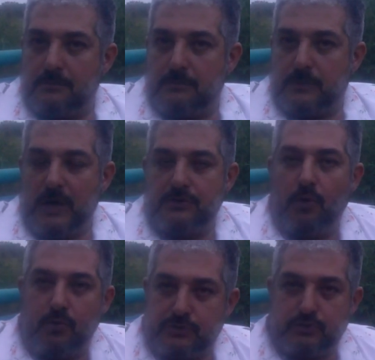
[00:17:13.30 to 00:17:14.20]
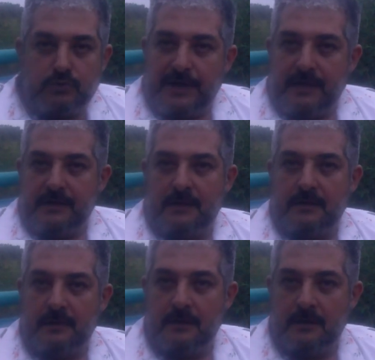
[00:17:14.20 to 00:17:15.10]
they don't, do they?
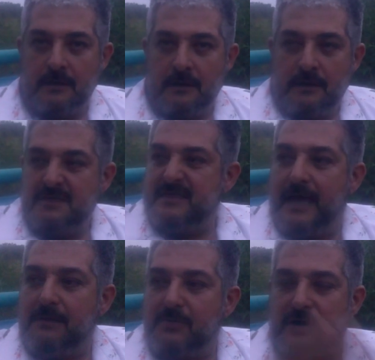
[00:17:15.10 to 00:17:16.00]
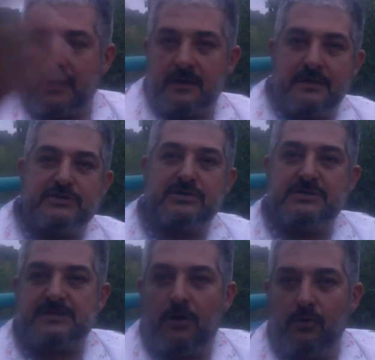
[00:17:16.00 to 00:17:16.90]
Name recognition
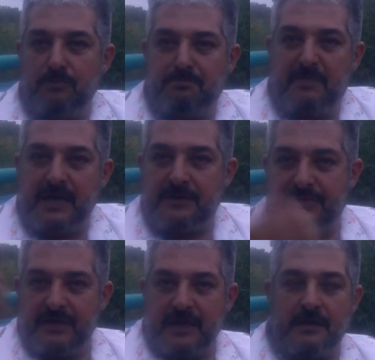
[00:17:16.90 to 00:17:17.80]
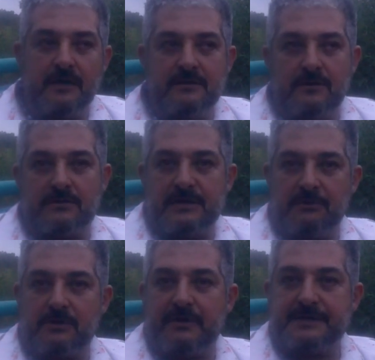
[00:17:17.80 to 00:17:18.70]
is a whole big thing in your
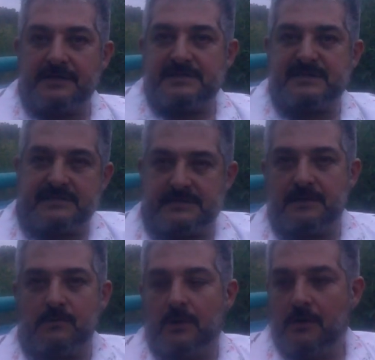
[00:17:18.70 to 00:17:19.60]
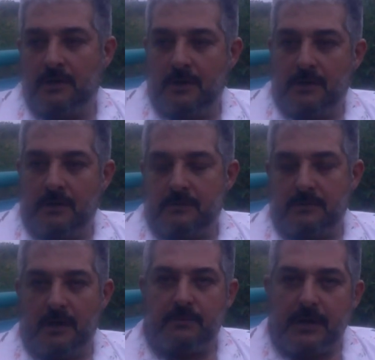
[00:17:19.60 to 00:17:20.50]
democratic system.
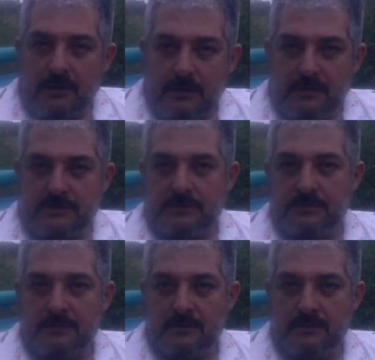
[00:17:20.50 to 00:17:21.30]
Name recognition?